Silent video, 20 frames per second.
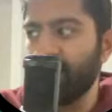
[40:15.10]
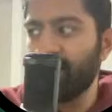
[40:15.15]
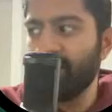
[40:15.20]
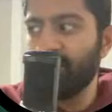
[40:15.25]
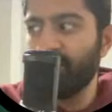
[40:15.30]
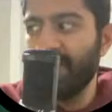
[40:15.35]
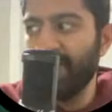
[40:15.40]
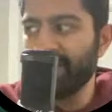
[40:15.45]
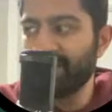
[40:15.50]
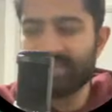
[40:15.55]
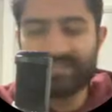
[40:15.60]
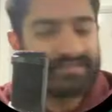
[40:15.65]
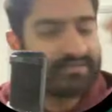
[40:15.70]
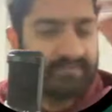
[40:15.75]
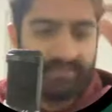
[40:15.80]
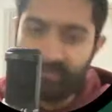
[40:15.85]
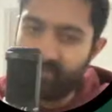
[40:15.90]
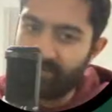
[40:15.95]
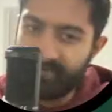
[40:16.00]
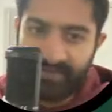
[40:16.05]
Base,
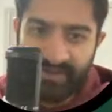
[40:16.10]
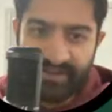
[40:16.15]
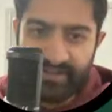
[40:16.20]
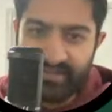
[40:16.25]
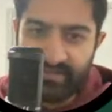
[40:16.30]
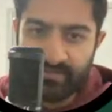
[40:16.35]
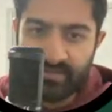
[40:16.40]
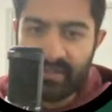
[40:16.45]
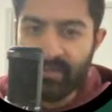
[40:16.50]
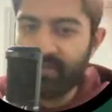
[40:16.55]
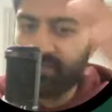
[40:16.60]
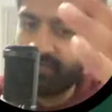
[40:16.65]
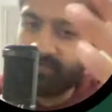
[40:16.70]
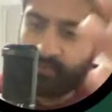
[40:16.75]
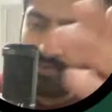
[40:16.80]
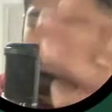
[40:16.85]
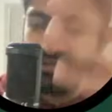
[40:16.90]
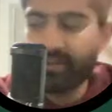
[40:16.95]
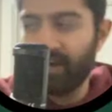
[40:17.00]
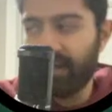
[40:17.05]
very similar,
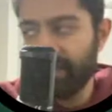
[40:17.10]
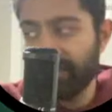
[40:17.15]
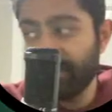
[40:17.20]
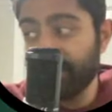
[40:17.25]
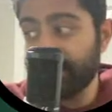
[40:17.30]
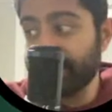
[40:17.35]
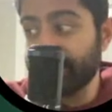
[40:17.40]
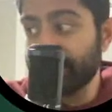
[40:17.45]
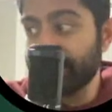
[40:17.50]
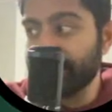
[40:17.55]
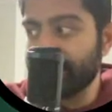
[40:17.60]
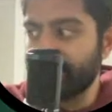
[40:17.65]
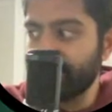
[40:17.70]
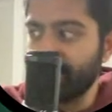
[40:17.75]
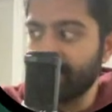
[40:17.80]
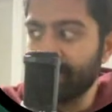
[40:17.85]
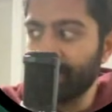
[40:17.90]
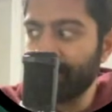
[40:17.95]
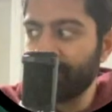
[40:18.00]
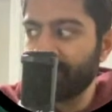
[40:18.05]
49 versus
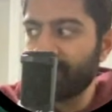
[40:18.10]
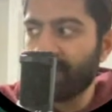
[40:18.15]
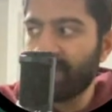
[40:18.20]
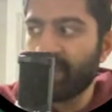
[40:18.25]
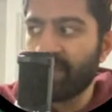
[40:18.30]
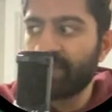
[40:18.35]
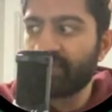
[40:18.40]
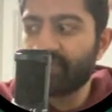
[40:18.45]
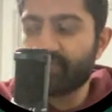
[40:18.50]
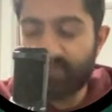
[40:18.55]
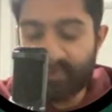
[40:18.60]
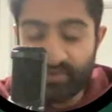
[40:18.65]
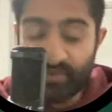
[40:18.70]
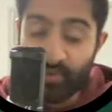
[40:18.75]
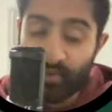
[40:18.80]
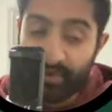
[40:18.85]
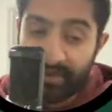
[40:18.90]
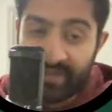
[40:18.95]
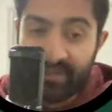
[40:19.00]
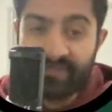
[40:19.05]
50.
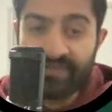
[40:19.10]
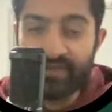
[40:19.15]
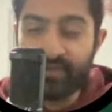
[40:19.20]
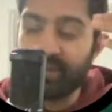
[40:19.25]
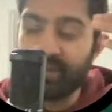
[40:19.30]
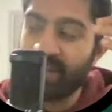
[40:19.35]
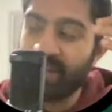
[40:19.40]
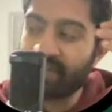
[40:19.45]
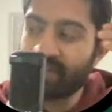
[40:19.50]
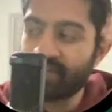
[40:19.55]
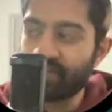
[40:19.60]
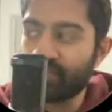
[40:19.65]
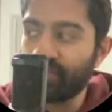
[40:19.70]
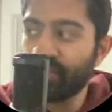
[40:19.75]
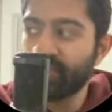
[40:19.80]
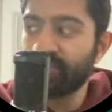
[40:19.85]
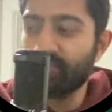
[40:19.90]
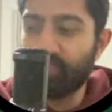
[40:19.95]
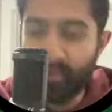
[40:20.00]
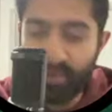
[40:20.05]
Scoring, so he actually
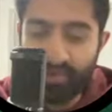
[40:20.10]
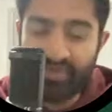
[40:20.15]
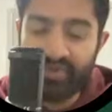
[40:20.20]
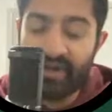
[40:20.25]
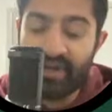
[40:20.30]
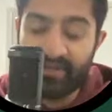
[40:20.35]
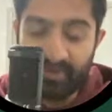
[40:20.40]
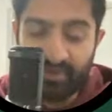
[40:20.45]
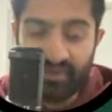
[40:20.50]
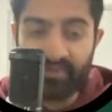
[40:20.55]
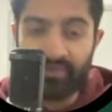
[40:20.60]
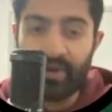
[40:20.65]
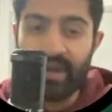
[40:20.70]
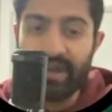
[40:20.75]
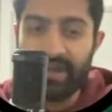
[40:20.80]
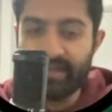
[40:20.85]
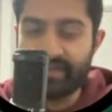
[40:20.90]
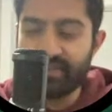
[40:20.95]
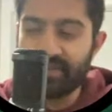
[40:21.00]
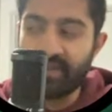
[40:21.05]
scores more tries on the
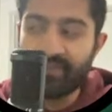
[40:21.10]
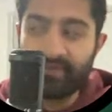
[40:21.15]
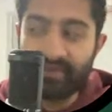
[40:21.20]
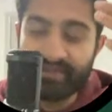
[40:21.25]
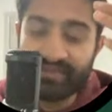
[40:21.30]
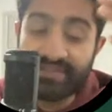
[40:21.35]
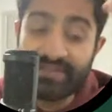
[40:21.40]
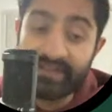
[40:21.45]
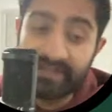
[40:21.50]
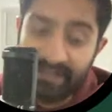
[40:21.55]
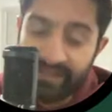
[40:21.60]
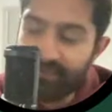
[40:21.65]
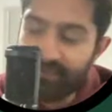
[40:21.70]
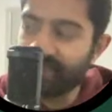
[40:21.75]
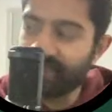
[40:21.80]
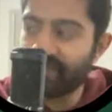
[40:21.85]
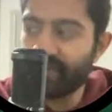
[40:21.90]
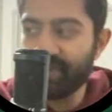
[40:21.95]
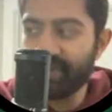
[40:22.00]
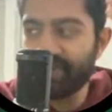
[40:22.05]
right-hand side versus the
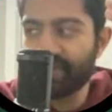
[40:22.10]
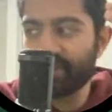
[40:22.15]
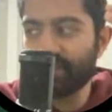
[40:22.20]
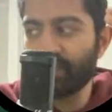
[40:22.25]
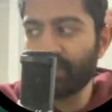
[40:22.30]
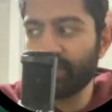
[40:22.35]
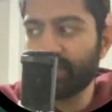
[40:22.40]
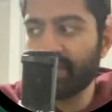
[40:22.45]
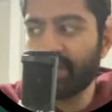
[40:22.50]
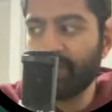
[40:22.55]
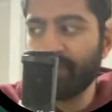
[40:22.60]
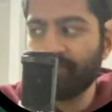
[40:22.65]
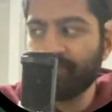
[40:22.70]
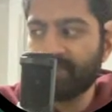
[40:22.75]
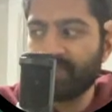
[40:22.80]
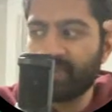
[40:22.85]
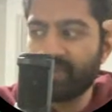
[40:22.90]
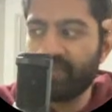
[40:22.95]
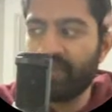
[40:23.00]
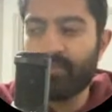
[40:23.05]
left. So he scored
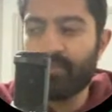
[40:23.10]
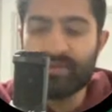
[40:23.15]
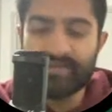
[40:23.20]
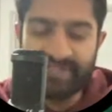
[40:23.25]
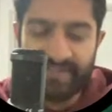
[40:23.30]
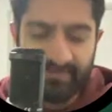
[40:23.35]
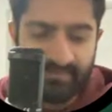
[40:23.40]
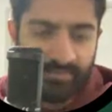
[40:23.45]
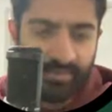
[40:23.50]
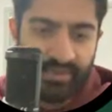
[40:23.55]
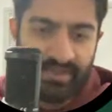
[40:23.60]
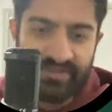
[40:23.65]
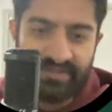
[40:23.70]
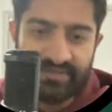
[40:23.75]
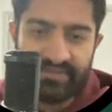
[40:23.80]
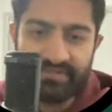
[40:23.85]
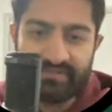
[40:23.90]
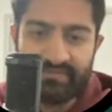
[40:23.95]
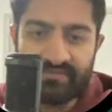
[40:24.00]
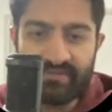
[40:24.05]
5.7
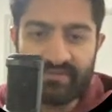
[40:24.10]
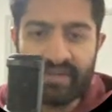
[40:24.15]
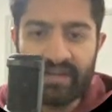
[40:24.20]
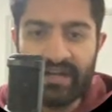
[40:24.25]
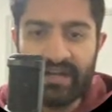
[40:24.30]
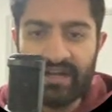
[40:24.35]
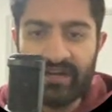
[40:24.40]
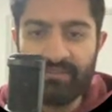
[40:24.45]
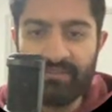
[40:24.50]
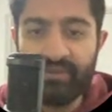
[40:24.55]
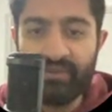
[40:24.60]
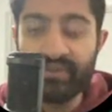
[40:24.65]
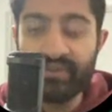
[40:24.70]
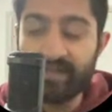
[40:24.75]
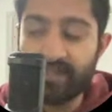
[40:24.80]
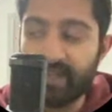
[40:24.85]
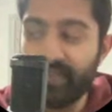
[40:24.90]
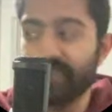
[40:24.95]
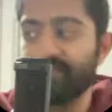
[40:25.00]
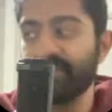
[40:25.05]
points on the
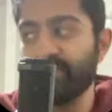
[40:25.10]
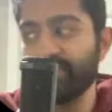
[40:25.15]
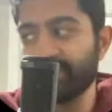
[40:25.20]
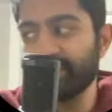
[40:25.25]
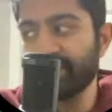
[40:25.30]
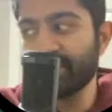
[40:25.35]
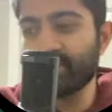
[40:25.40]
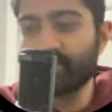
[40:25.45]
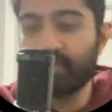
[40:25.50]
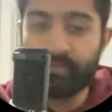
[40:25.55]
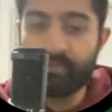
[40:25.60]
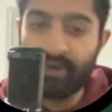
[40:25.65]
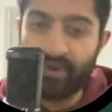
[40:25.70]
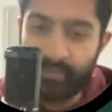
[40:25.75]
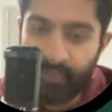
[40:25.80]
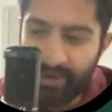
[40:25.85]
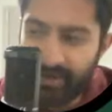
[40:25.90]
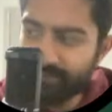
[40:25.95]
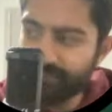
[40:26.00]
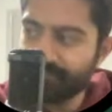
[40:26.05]
left versus
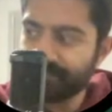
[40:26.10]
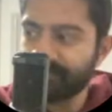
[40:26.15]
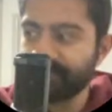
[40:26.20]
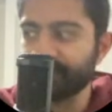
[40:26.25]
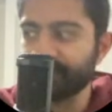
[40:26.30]
12.1.